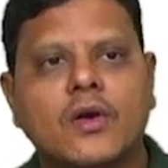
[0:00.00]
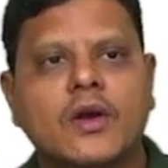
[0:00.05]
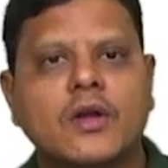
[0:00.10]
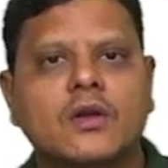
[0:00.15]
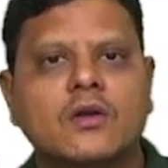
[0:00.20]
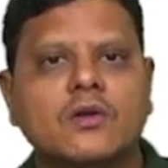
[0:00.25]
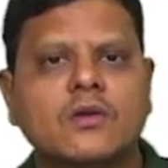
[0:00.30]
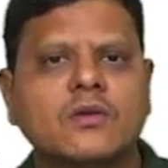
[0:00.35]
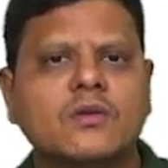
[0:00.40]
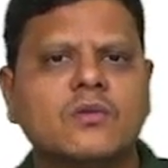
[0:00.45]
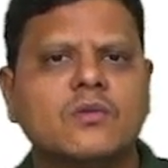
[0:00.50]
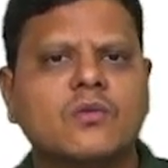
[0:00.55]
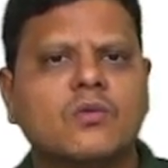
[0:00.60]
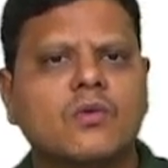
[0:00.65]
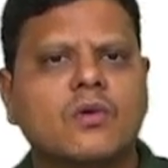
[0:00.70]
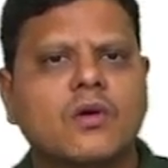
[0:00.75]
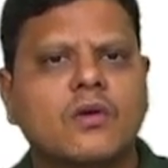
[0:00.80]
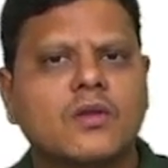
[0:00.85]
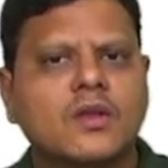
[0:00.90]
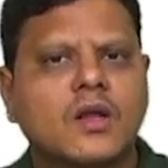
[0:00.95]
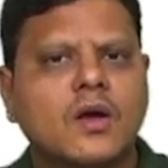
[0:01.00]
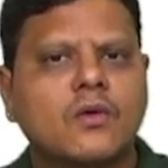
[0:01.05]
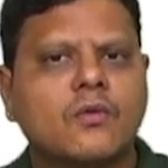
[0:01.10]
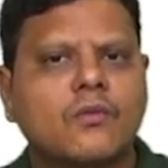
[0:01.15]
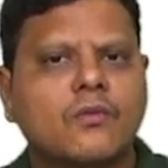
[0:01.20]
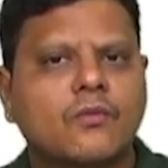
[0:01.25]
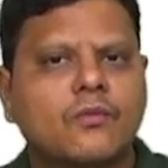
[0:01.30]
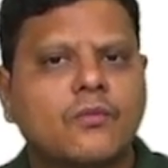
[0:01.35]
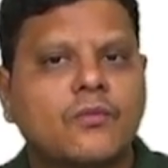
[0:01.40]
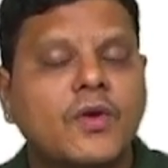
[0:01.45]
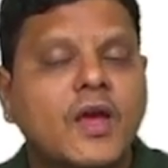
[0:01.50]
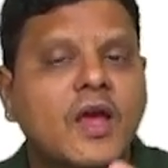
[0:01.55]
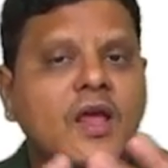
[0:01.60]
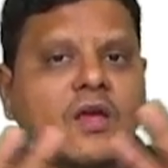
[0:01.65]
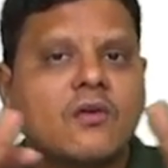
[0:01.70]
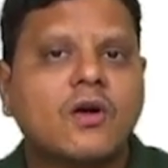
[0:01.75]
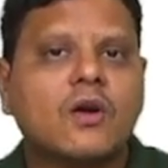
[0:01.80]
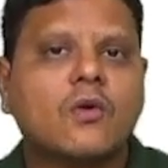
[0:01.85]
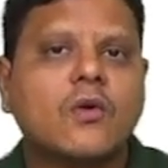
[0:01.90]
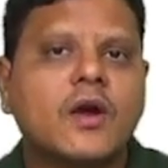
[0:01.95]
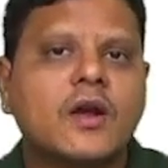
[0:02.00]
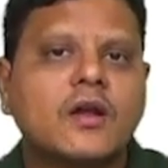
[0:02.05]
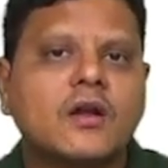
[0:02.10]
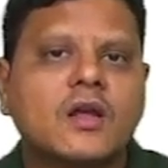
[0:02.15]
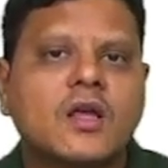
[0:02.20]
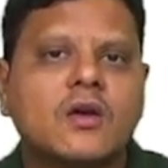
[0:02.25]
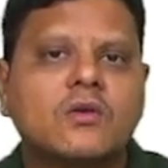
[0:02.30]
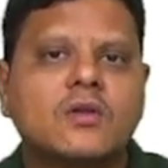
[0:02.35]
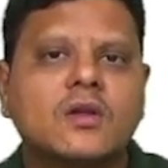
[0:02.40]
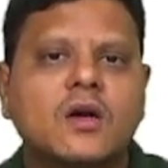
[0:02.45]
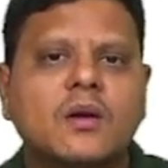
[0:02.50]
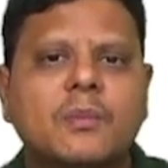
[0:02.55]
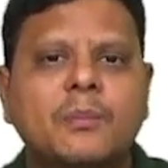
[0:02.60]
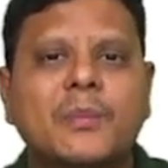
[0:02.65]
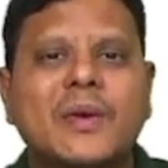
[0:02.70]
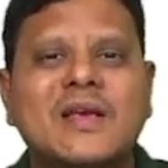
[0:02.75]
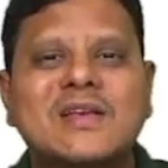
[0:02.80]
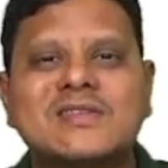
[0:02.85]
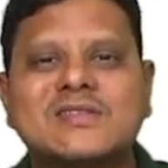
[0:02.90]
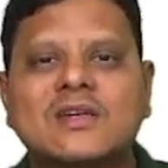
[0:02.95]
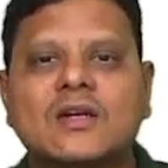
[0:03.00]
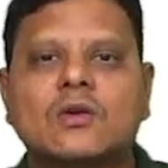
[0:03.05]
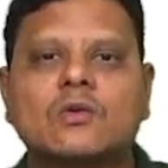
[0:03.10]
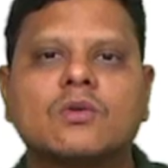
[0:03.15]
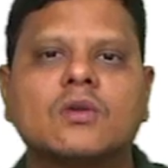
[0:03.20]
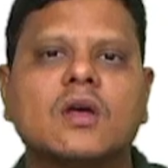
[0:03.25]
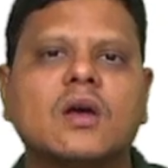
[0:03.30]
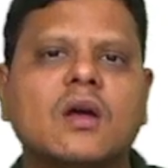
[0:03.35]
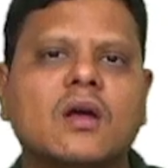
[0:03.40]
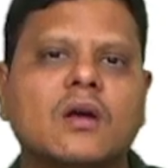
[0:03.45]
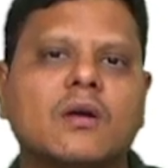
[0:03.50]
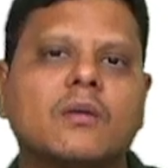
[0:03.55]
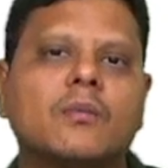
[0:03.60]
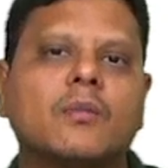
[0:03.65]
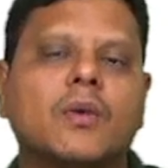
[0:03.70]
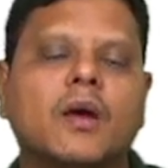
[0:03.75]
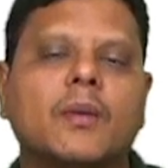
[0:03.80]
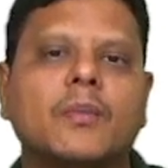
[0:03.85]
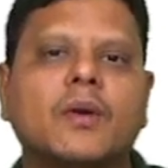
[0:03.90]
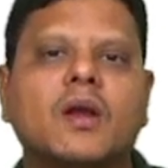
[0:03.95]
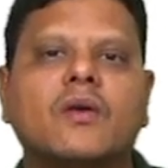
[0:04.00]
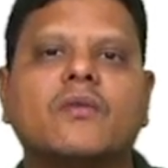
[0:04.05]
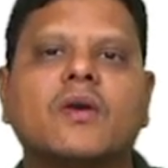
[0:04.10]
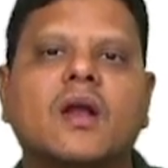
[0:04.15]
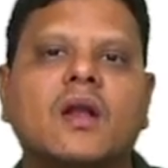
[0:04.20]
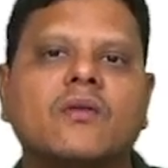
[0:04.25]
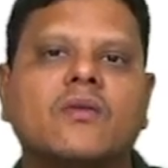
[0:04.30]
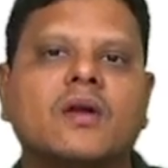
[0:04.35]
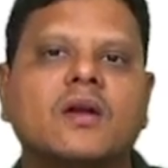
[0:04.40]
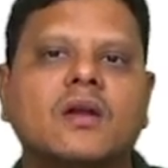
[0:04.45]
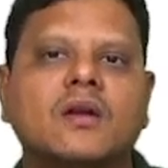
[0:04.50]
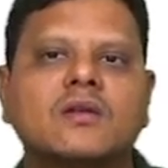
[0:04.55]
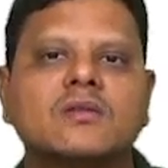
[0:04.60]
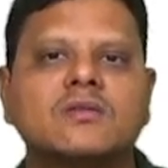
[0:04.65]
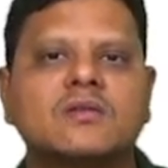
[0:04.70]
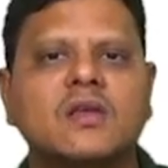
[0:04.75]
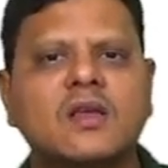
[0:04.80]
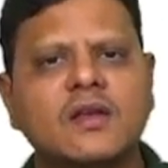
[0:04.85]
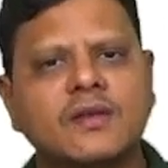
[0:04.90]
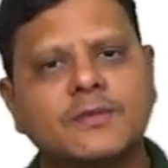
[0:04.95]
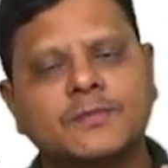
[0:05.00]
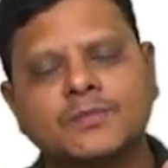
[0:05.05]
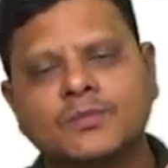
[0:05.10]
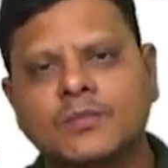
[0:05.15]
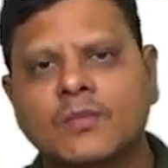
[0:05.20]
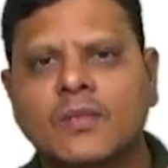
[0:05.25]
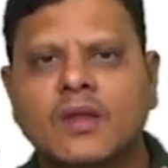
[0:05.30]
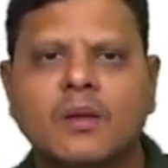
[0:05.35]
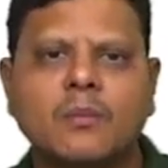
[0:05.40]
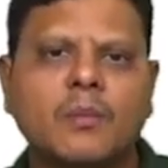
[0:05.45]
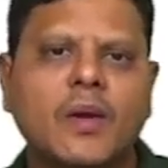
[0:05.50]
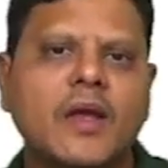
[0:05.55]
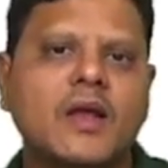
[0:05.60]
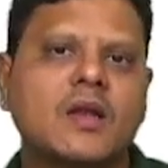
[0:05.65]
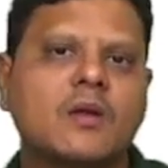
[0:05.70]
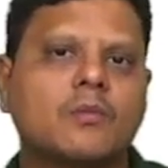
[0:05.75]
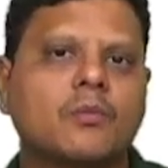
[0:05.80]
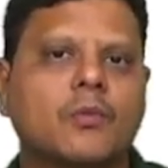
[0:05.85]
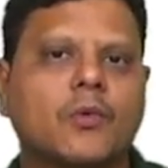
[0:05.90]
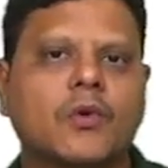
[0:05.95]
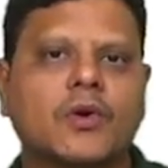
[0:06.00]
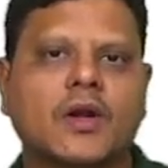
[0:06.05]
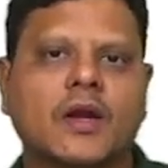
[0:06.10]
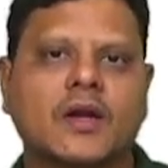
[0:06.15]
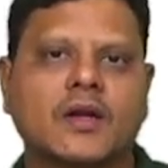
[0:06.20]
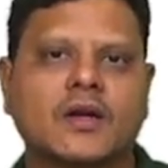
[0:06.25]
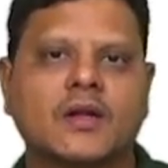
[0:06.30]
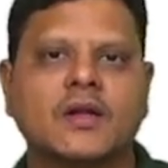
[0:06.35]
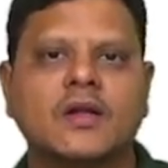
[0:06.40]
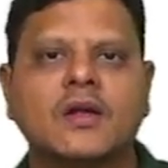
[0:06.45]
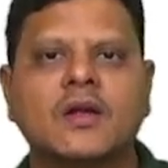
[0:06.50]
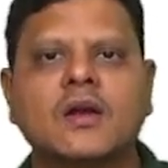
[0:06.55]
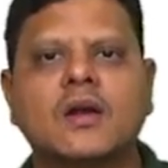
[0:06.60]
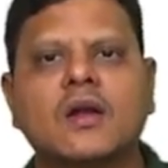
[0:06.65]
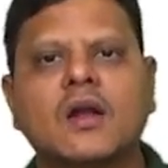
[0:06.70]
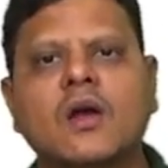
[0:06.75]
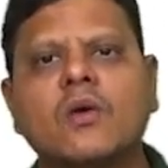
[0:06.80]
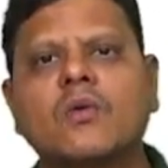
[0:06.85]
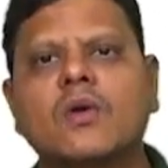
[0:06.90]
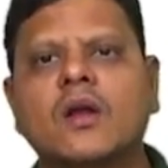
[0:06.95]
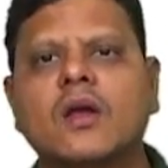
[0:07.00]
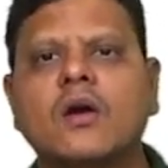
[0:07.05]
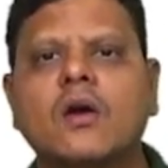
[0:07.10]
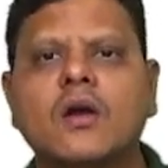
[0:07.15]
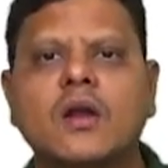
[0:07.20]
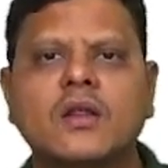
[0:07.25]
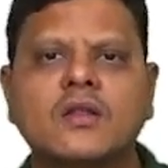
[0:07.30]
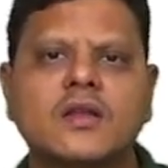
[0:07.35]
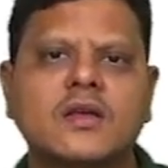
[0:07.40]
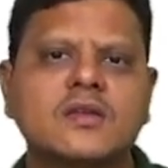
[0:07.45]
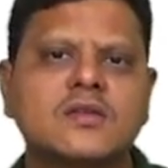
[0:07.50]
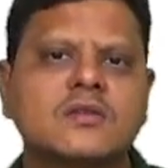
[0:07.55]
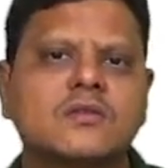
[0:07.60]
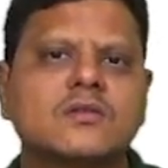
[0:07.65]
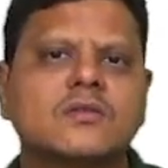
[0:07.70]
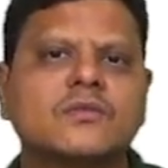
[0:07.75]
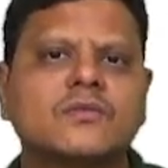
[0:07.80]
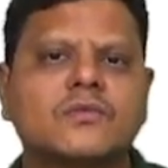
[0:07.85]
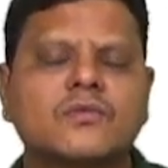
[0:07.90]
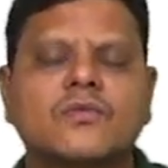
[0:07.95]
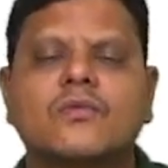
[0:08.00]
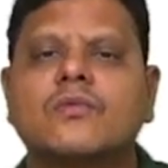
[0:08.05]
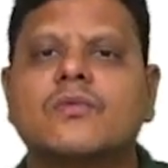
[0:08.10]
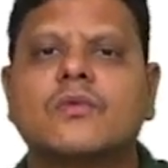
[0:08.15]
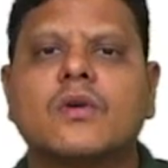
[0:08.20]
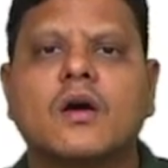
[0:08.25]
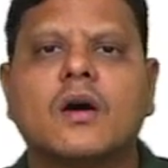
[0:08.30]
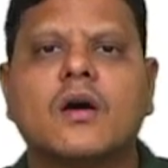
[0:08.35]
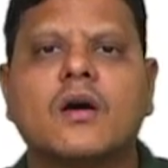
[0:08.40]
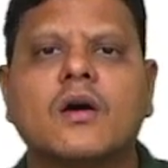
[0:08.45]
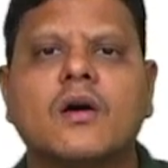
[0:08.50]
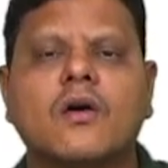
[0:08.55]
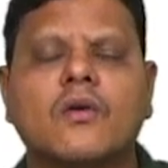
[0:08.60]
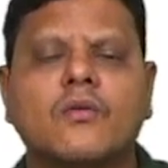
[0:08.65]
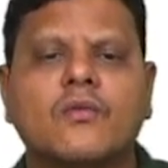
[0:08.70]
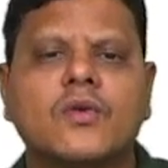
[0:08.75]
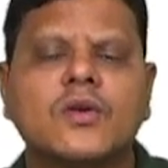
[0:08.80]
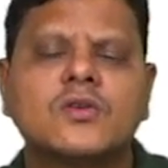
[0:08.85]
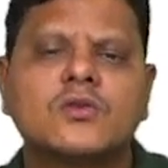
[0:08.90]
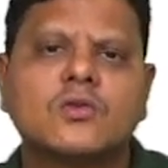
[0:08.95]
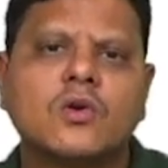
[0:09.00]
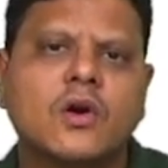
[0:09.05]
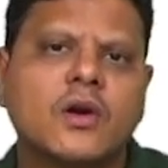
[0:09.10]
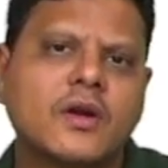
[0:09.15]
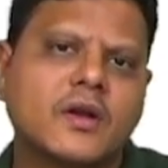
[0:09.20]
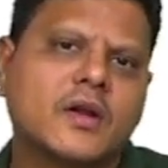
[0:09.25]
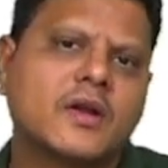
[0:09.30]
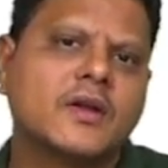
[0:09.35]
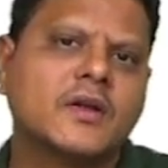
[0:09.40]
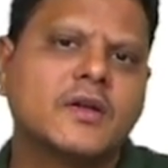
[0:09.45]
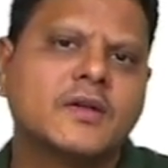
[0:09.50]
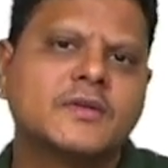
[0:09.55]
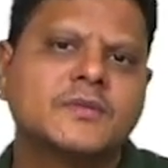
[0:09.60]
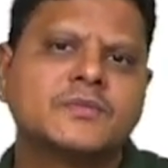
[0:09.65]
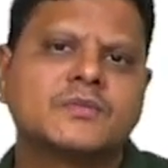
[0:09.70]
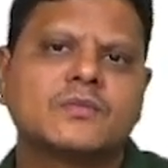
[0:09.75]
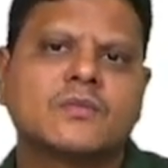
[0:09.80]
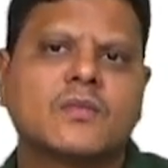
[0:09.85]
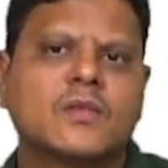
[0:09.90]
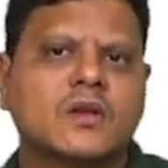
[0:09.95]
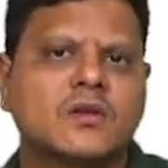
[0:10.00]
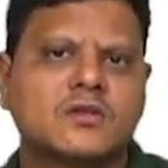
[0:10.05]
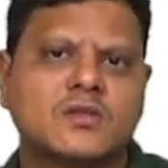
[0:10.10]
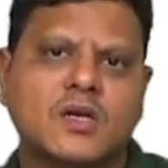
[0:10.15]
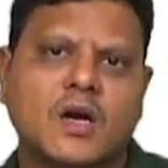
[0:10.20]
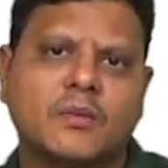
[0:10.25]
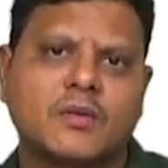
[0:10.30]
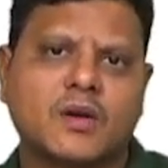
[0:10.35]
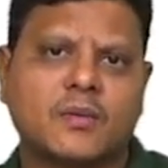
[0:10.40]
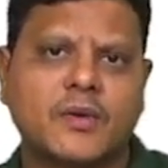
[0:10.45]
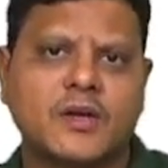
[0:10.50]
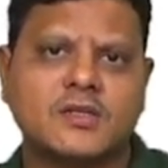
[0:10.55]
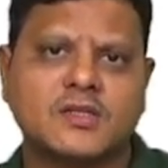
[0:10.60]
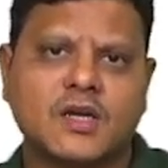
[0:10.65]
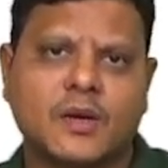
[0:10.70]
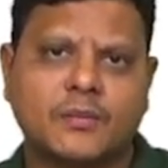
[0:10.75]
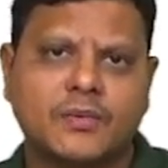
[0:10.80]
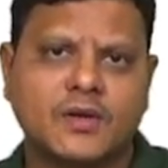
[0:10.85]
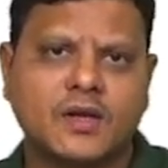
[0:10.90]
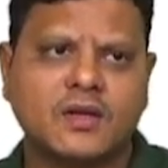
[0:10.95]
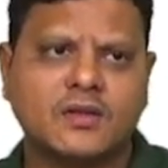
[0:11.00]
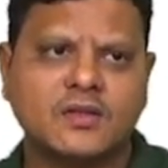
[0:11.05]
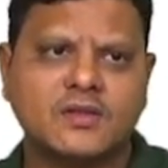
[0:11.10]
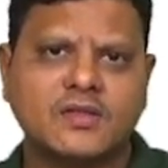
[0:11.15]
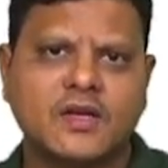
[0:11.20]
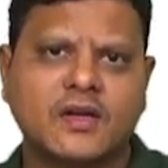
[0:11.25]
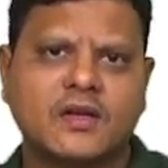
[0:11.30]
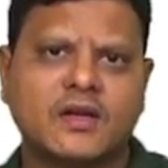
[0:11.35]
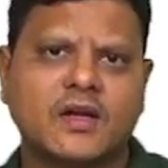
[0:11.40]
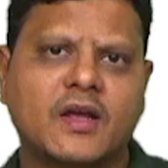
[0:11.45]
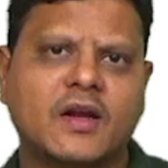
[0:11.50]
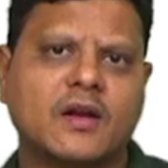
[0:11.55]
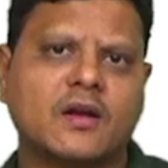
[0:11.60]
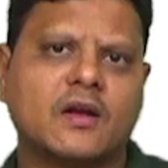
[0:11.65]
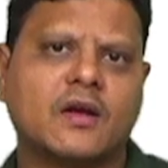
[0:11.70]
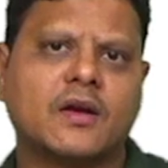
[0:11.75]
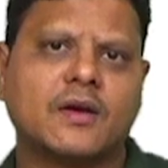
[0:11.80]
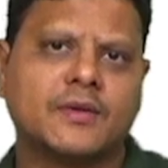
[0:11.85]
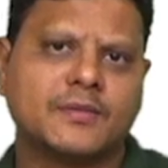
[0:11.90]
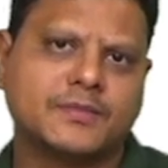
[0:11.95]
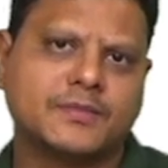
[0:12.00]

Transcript: to, the way you are going to give the picture to the paper evaluator is the main important. Now regarding this, we start chapter by chapter. This entire